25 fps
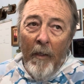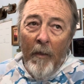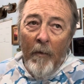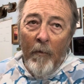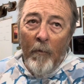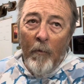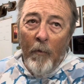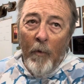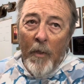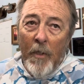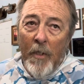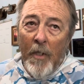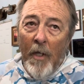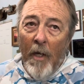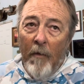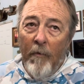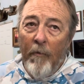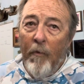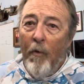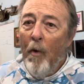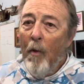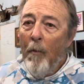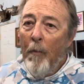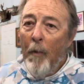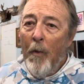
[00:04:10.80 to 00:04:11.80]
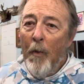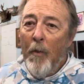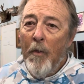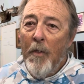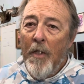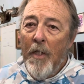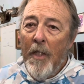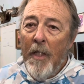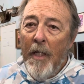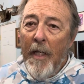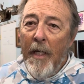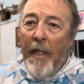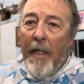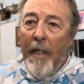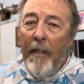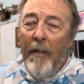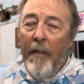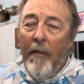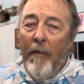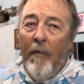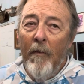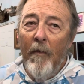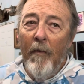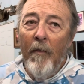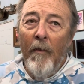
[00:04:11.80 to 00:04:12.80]
We saw 4 boats today,
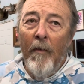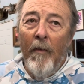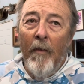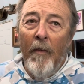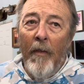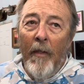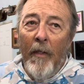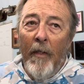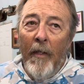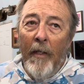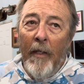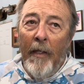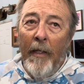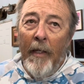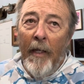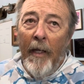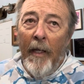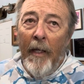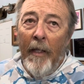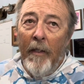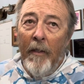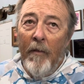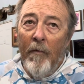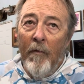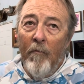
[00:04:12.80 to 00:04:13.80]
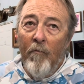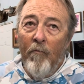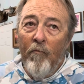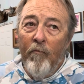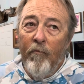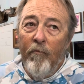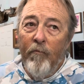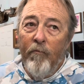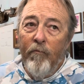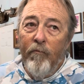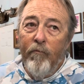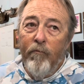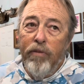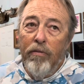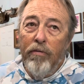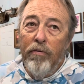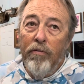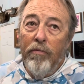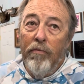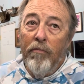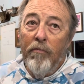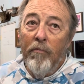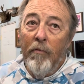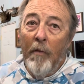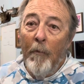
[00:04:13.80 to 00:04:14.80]
and
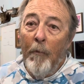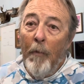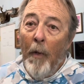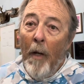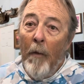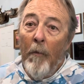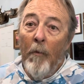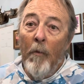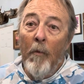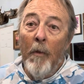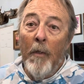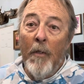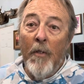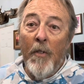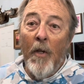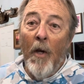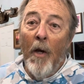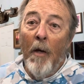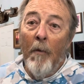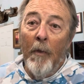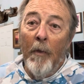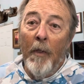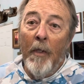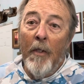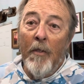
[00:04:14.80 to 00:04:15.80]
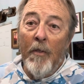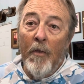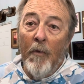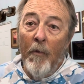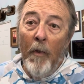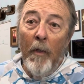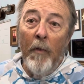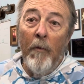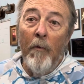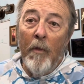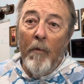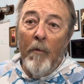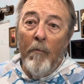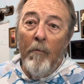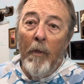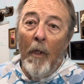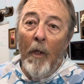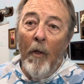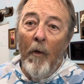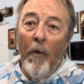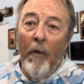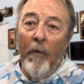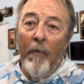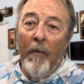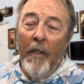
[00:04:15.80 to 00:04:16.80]
we probably saw them because the wind was
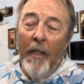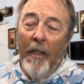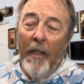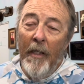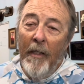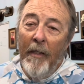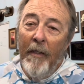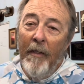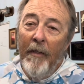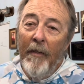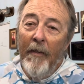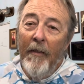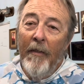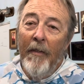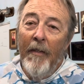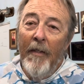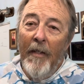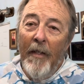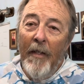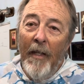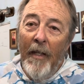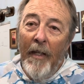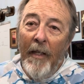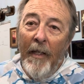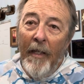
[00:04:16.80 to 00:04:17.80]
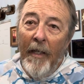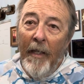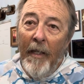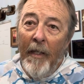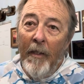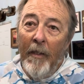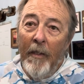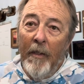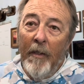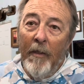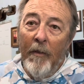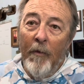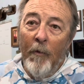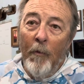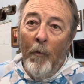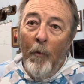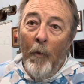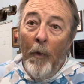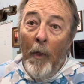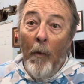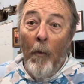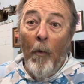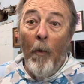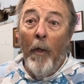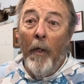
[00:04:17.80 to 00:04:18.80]
blowing. And
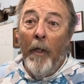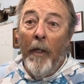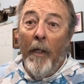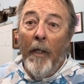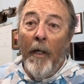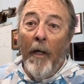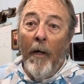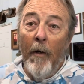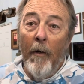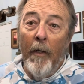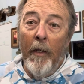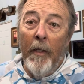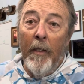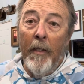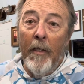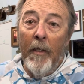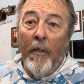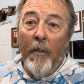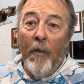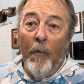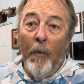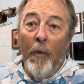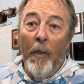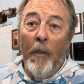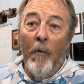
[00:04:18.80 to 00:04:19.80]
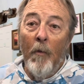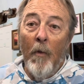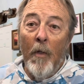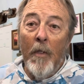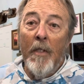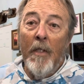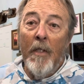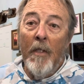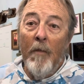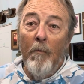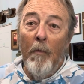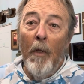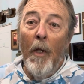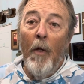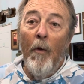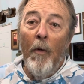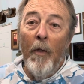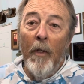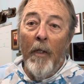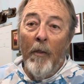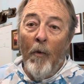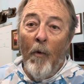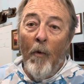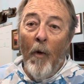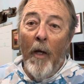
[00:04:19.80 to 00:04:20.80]
we were in an area that the wind wasn't
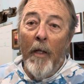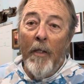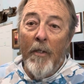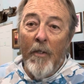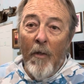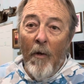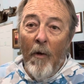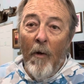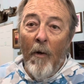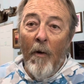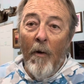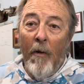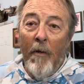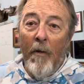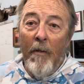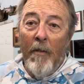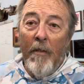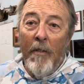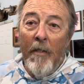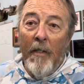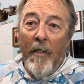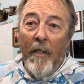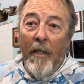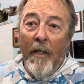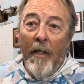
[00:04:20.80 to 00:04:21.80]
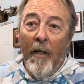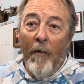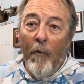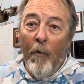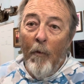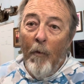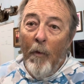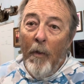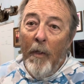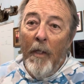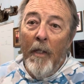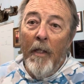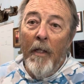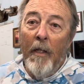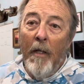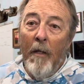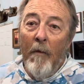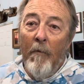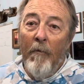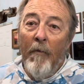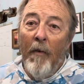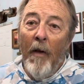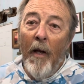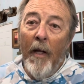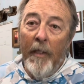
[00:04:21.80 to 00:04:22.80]
blowing quite so hard, and everyone ended
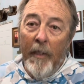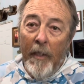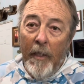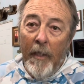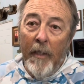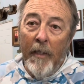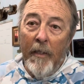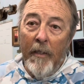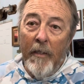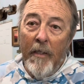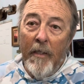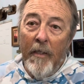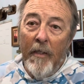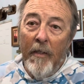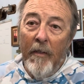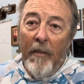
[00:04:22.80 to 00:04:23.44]
up finding it.